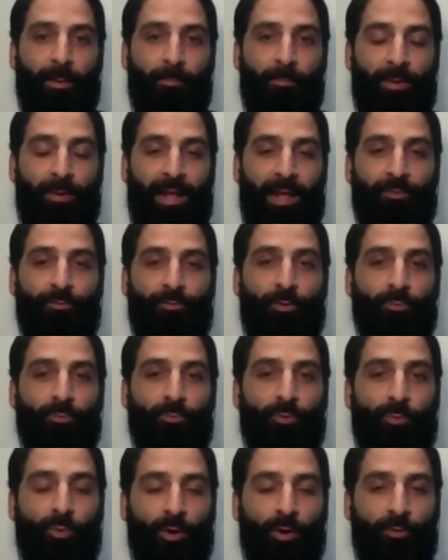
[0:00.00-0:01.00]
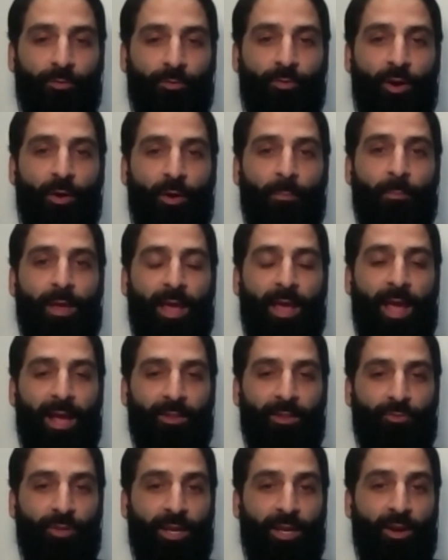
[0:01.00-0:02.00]
platform to work from
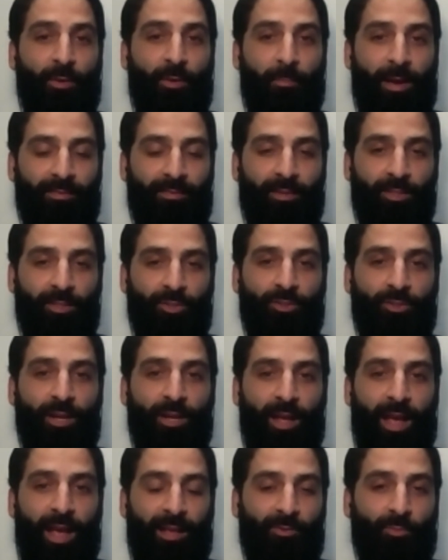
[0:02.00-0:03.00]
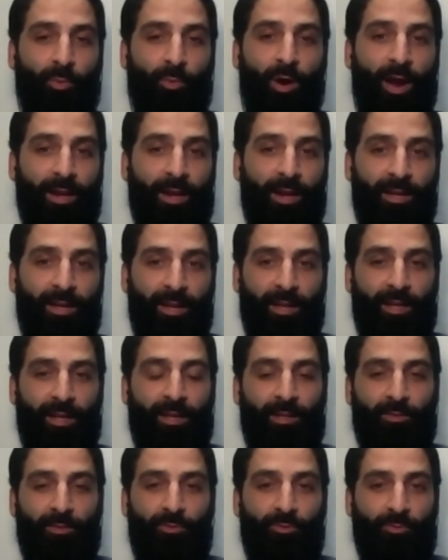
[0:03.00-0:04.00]
and to get our message as wide
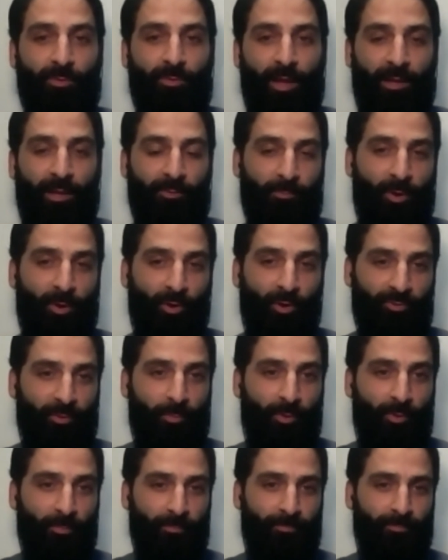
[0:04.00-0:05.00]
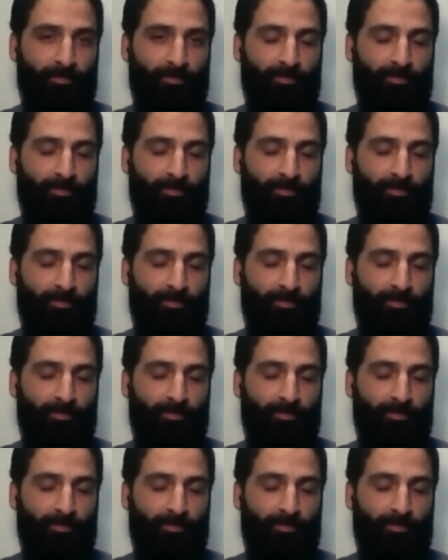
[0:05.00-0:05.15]
as possible.